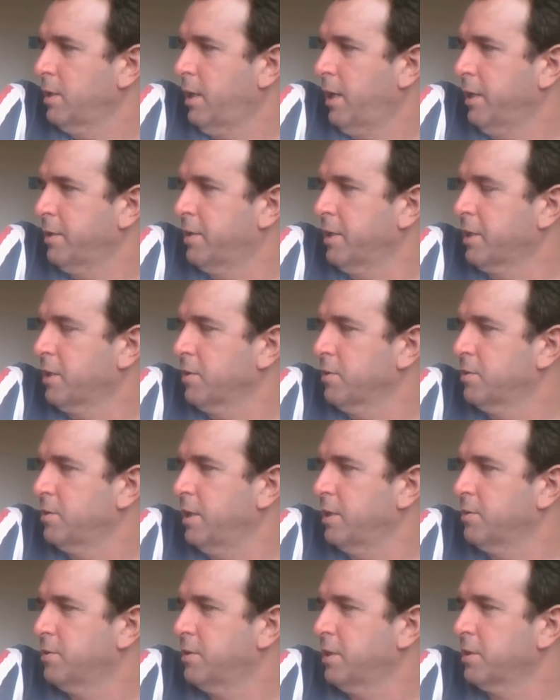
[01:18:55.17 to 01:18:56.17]
I think
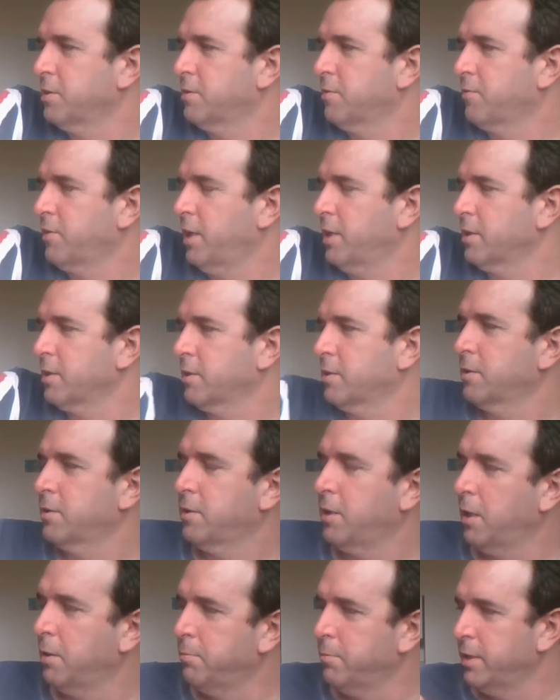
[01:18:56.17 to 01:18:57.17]
as things have kind of
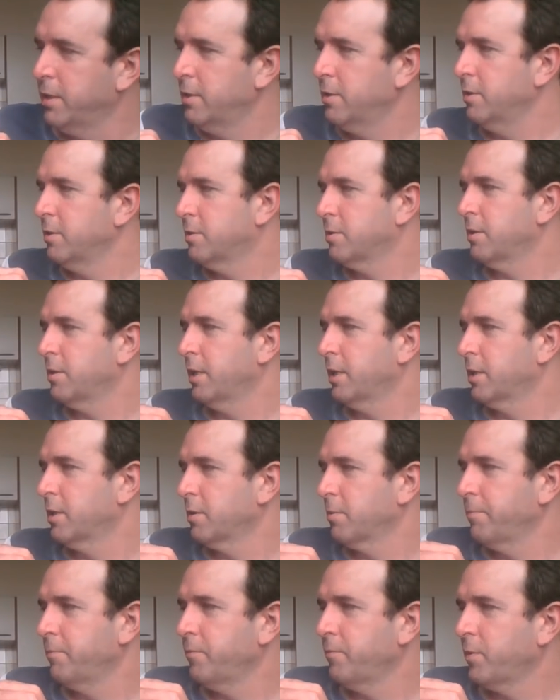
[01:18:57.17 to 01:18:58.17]
come in, it's like,
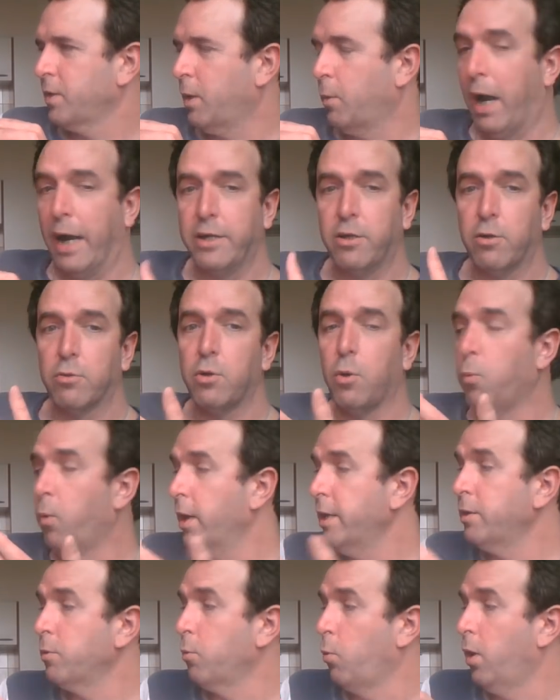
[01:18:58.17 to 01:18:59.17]
I don't know
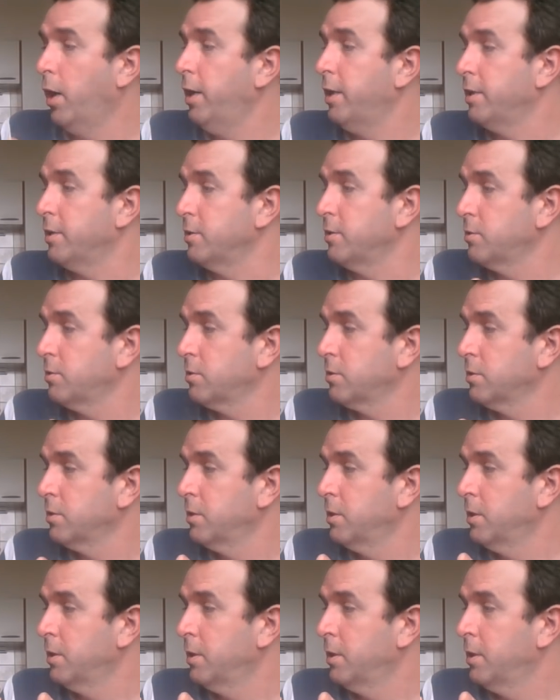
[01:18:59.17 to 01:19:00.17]
what it was,
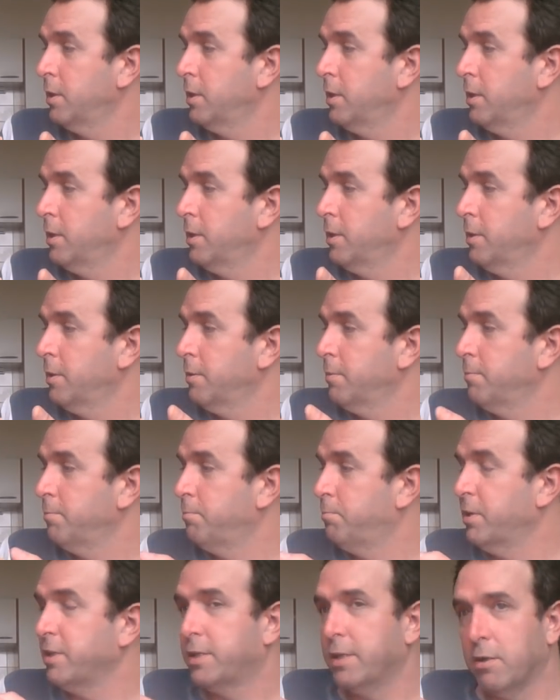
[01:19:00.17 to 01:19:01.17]

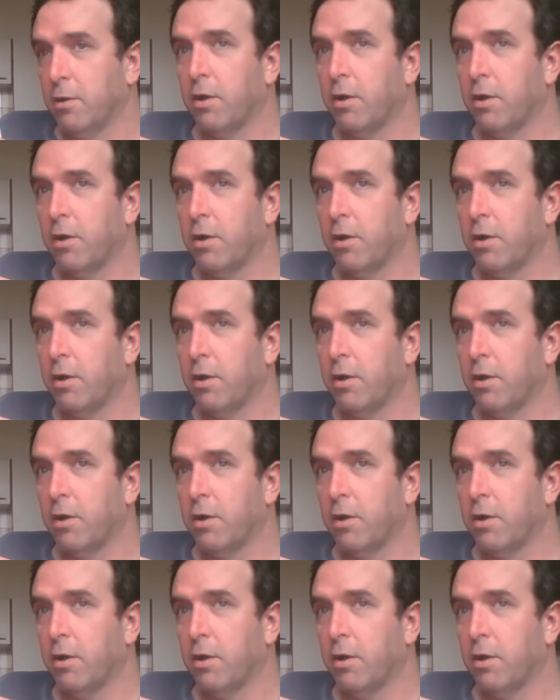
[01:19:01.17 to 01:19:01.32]
but there